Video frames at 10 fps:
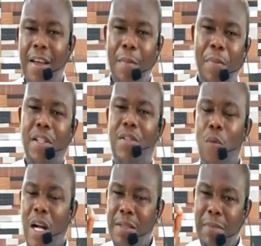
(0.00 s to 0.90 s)
But
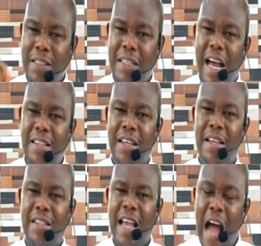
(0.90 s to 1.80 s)
what matters
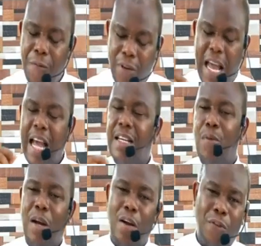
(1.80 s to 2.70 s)
is, having heard the
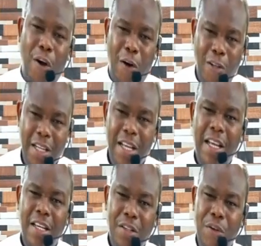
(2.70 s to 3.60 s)
word of God,
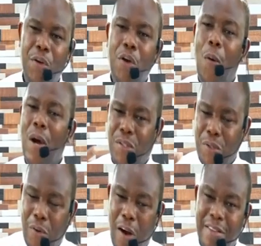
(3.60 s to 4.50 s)
do you wish
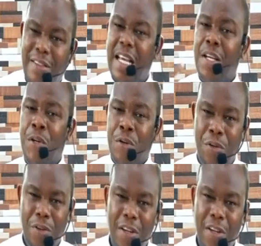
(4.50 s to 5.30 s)
to continue